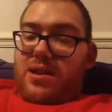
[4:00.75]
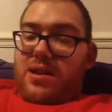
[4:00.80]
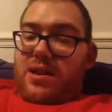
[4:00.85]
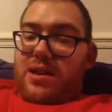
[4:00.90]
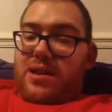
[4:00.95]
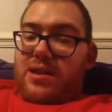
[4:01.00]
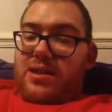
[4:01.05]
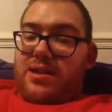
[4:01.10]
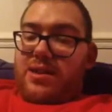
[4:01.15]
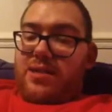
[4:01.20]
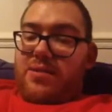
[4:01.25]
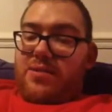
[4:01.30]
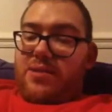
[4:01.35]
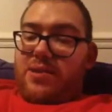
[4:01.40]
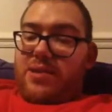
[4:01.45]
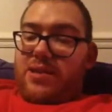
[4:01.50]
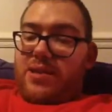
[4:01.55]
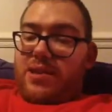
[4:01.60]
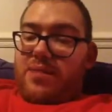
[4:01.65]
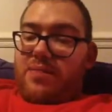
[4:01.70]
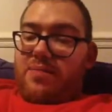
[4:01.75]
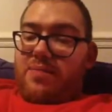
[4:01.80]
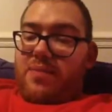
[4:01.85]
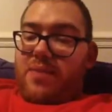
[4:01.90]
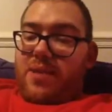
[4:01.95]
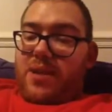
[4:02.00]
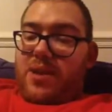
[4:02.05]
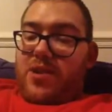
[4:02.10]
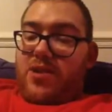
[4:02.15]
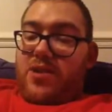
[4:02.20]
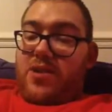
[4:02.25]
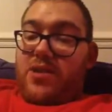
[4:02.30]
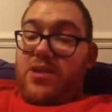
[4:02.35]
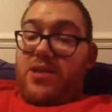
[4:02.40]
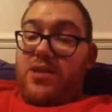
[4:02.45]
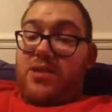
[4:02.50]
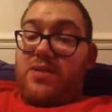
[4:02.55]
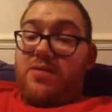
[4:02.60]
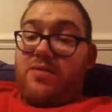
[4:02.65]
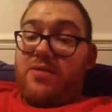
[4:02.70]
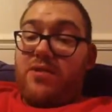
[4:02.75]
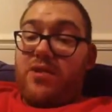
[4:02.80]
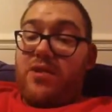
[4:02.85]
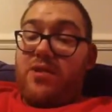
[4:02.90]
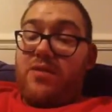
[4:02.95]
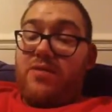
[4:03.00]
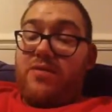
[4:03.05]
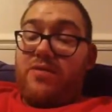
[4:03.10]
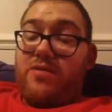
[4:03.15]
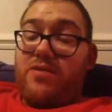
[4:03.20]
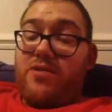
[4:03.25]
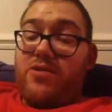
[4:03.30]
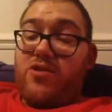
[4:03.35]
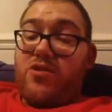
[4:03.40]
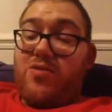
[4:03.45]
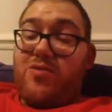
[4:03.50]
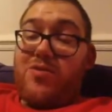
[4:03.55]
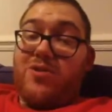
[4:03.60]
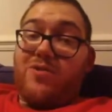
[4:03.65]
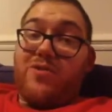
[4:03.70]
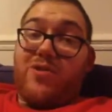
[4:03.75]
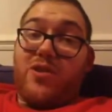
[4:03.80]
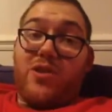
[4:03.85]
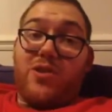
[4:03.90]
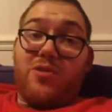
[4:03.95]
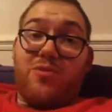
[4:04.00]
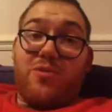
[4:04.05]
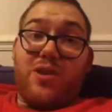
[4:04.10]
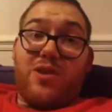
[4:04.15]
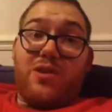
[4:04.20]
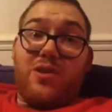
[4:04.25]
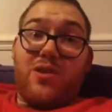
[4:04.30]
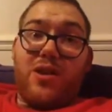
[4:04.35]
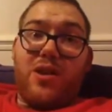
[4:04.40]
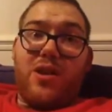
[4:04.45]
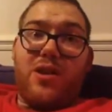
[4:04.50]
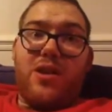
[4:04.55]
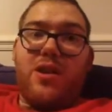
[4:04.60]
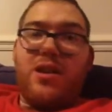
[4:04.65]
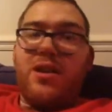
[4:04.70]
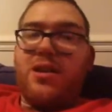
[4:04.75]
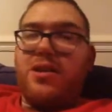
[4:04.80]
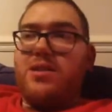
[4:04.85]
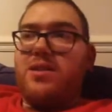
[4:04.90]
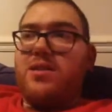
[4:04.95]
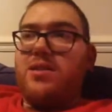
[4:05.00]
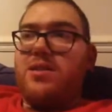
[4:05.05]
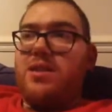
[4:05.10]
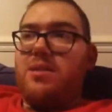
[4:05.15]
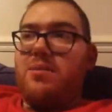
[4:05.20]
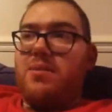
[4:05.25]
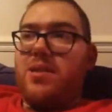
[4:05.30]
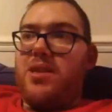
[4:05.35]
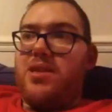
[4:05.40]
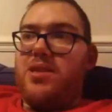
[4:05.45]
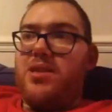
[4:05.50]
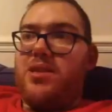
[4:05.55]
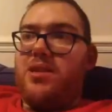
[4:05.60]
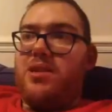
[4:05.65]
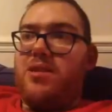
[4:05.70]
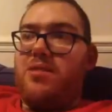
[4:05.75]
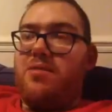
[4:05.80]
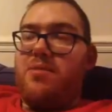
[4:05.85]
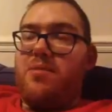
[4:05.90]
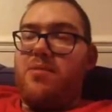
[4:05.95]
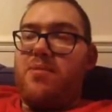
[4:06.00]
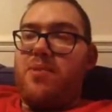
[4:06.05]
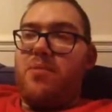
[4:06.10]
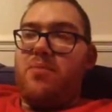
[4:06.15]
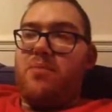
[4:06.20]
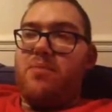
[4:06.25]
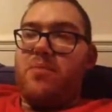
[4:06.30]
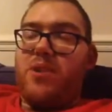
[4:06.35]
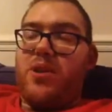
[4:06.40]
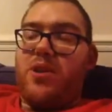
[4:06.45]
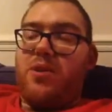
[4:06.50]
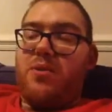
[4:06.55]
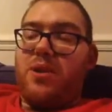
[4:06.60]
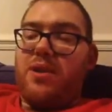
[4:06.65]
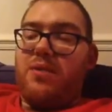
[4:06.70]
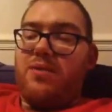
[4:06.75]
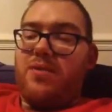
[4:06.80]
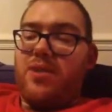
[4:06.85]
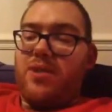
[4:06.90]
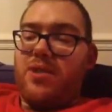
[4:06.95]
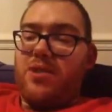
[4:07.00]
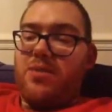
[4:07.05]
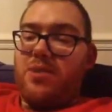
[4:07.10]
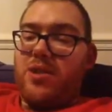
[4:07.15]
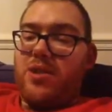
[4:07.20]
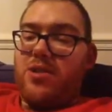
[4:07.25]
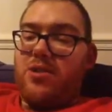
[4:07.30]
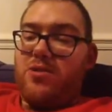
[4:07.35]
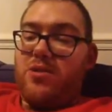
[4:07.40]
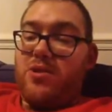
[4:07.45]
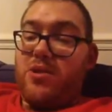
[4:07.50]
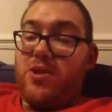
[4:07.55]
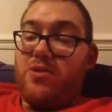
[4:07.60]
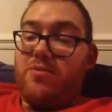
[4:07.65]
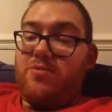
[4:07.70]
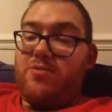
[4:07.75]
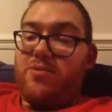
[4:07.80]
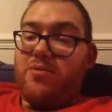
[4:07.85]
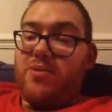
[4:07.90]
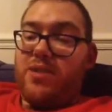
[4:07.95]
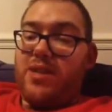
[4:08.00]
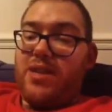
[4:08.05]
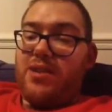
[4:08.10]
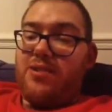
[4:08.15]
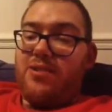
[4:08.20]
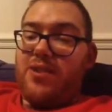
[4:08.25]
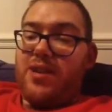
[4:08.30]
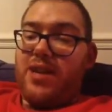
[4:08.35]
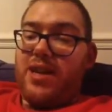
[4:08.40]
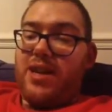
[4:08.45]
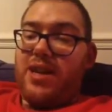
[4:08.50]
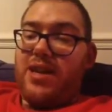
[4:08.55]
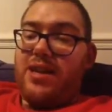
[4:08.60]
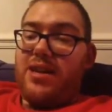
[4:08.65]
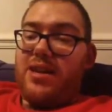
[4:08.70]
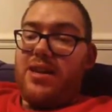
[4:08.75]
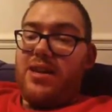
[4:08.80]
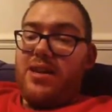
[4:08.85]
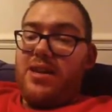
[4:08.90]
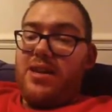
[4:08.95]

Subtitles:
it was a good decision for Strowman's first real demolition bump, whatever, to be cut to come from Taker and Kane.